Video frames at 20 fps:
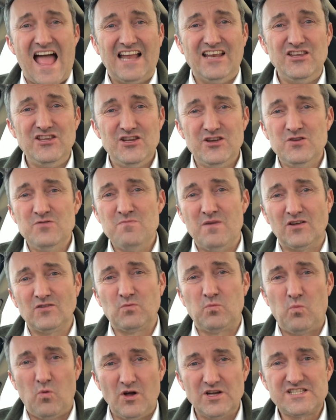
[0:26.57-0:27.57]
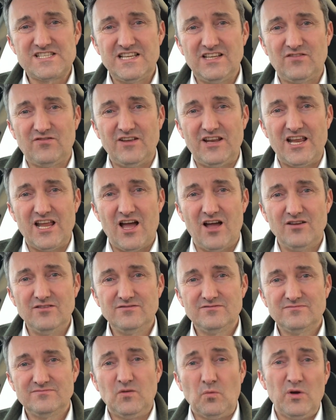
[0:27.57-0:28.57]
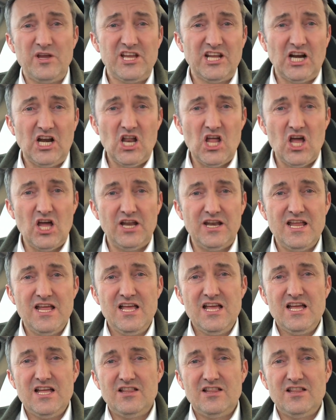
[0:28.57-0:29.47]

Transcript: and you must watch this video. So what are you gonna learn?